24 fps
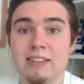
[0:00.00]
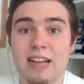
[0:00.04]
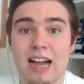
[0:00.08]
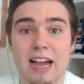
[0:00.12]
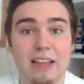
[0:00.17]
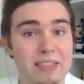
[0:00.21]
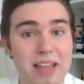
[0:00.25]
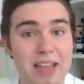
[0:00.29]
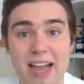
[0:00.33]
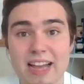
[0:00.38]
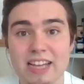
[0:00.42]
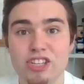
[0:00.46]

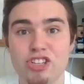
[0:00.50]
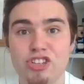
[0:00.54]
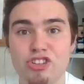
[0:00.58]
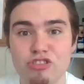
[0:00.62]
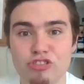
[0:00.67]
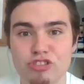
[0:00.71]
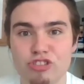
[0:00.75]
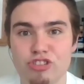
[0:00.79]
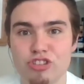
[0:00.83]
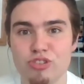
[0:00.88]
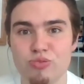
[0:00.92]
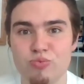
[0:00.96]
And that is
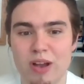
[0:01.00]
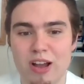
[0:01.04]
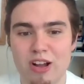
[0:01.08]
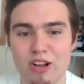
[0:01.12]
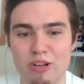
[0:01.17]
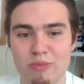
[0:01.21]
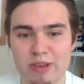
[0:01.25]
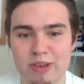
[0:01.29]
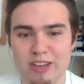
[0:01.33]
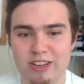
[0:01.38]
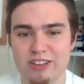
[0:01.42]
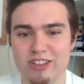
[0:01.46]
just as
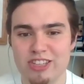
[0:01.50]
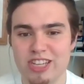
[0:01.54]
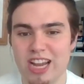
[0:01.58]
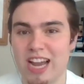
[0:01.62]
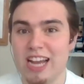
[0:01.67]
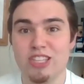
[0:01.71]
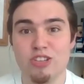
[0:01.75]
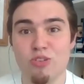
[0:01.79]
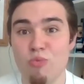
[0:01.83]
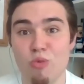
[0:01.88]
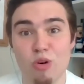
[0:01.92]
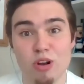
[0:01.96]
well, because I
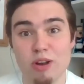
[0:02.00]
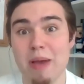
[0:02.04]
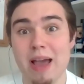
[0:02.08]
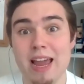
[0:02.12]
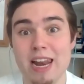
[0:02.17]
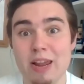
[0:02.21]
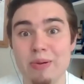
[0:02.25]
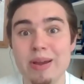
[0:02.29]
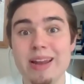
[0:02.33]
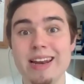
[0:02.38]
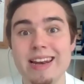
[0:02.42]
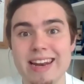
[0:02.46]
don't want him
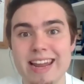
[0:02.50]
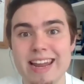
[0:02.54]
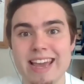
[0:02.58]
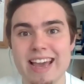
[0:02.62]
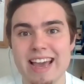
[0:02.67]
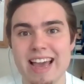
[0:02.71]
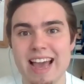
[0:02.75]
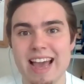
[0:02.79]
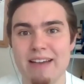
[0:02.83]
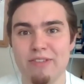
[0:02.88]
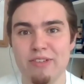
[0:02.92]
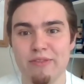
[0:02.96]
anywhere
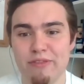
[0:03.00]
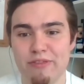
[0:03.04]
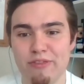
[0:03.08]
near Everton